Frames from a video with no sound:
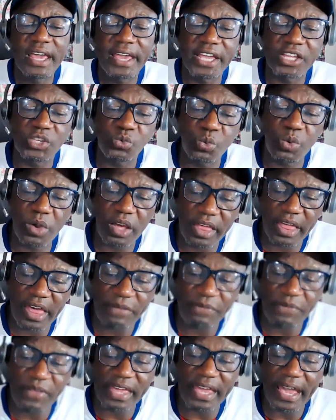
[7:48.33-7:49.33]
his work
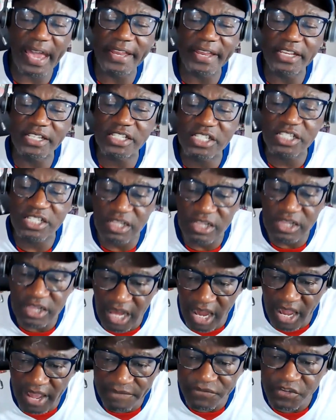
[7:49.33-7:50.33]
ethic and his
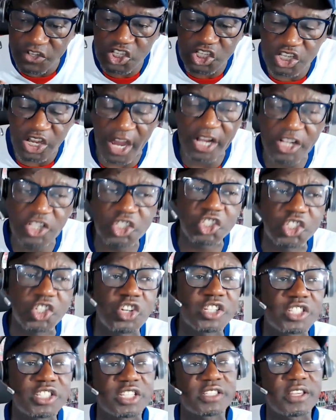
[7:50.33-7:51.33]
lifestyle
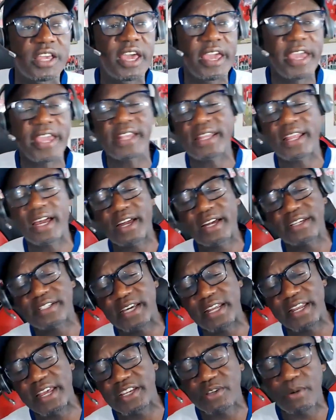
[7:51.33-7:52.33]
choices. Like I
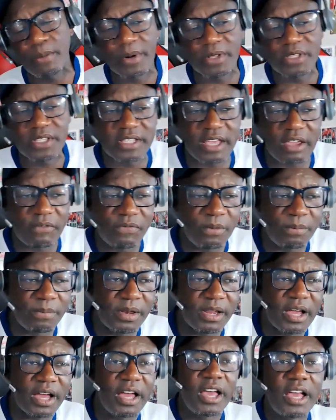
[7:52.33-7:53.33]
said, he's a modern day
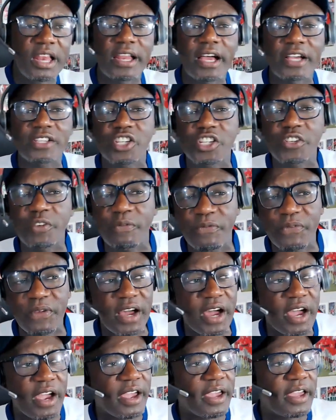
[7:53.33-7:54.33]
footballer, likes to
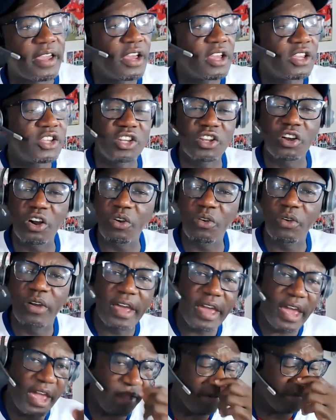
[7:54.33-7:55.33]
fly,
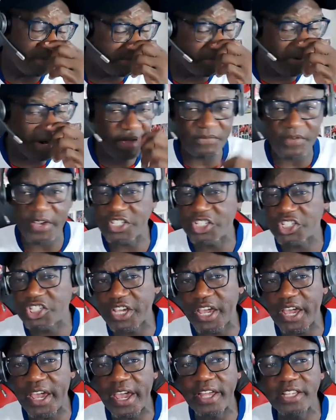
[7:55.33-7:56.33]
a private
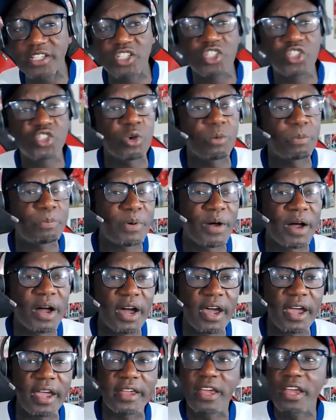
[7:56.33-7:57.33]
jets,
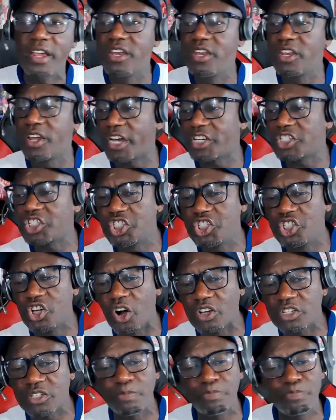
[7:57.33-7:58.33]
Dubai, nice
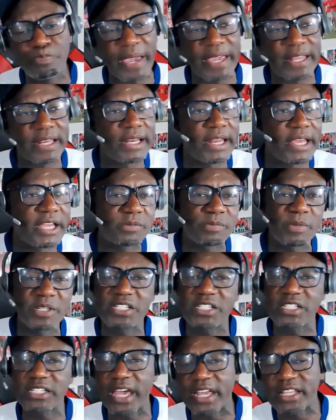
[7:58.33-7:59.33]
yachts, Bentleys,
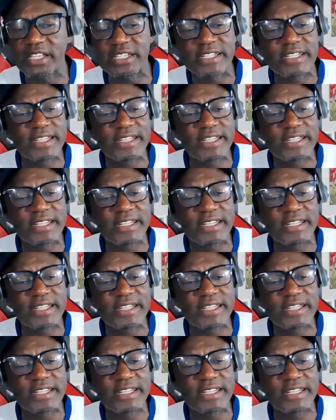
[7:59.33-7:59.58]
Mercedes,